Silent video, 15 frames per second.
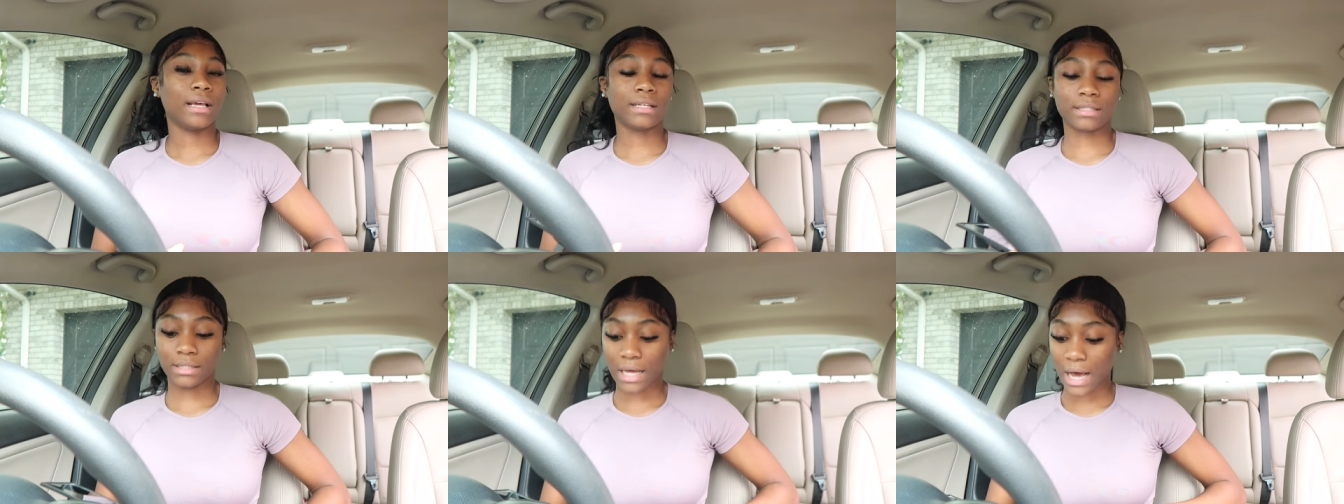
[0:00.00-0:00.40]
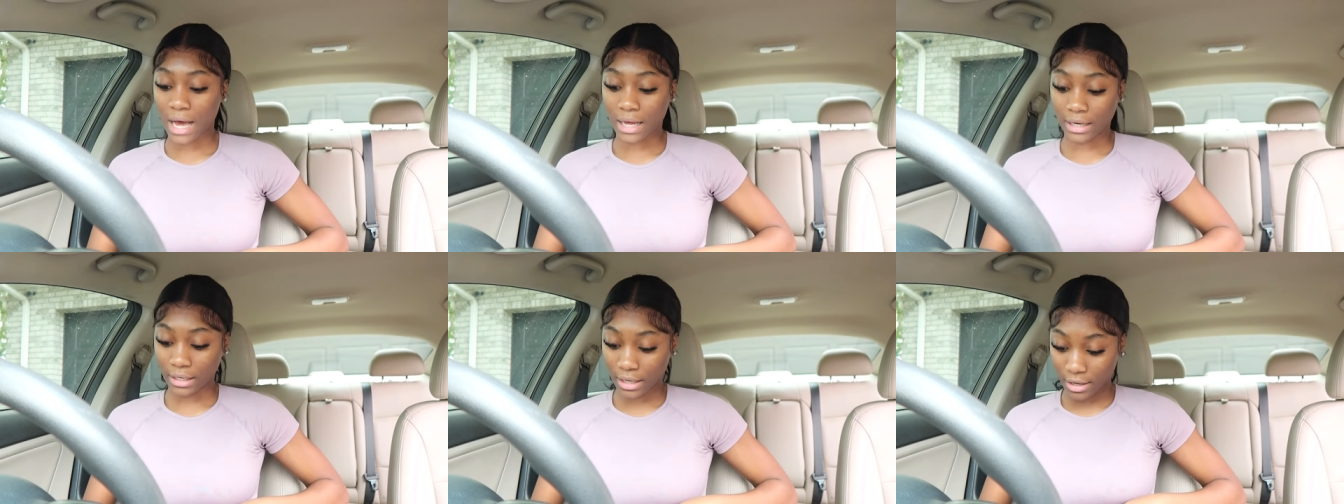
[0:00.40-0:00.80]
is
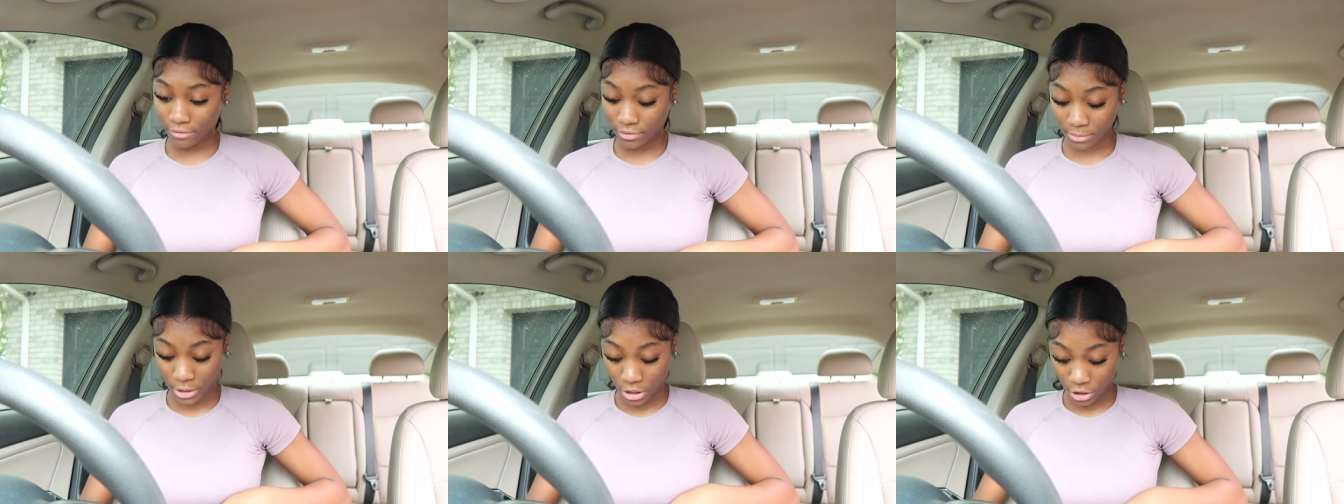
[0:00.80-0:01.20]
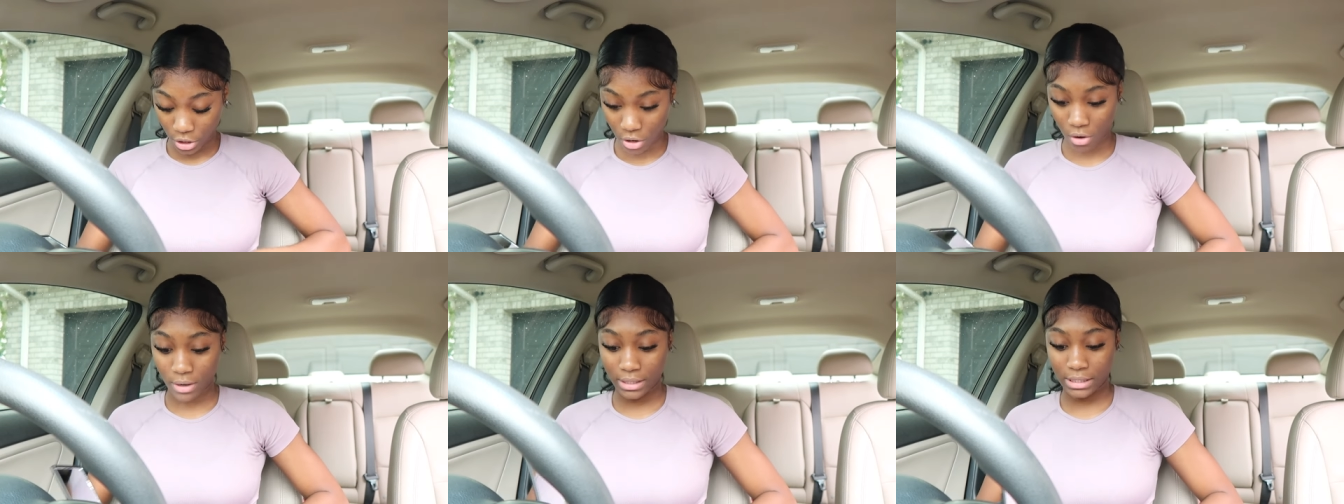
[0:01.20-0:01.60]
not enough for me to
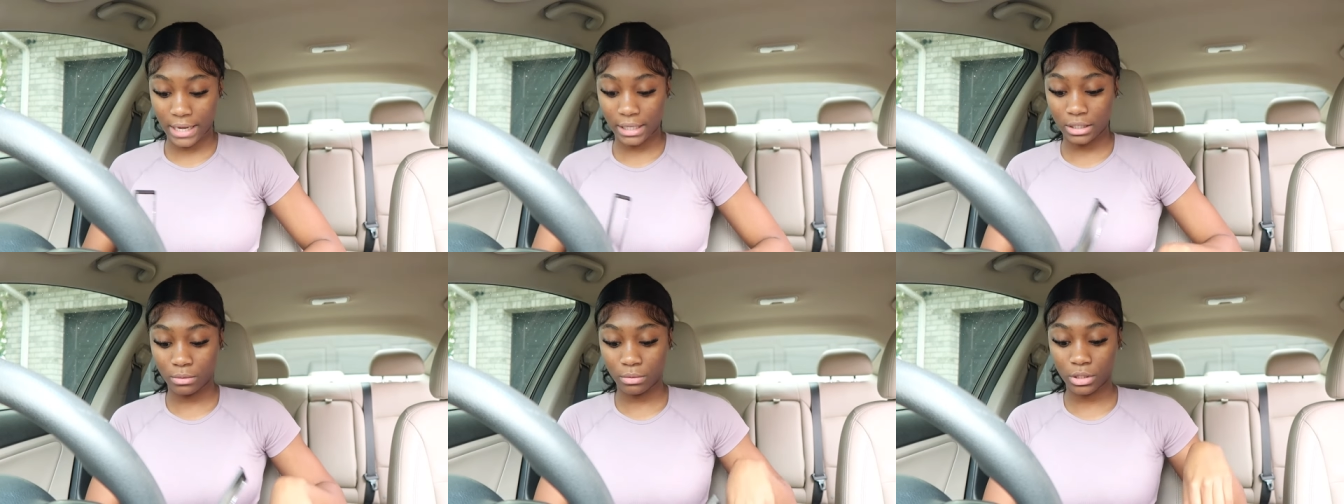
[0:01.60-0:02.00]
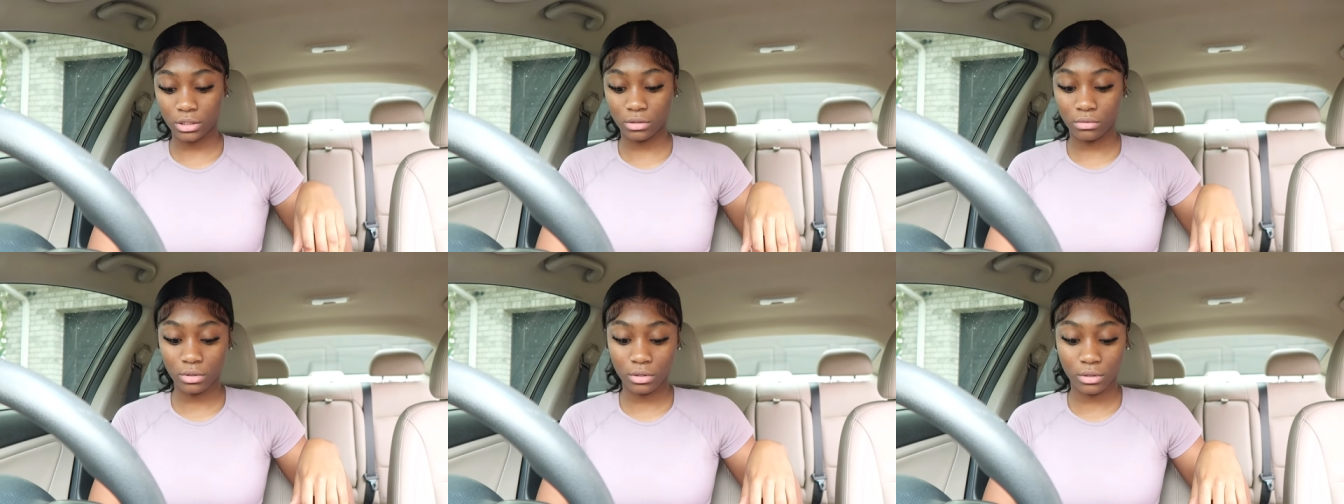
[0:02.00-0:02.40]
know exactly what's going